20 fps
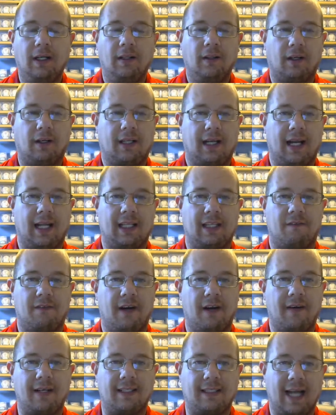Looking at the
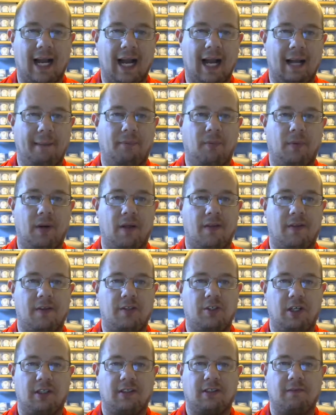very top with
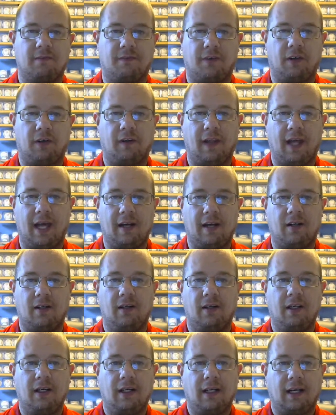Justin Verlander,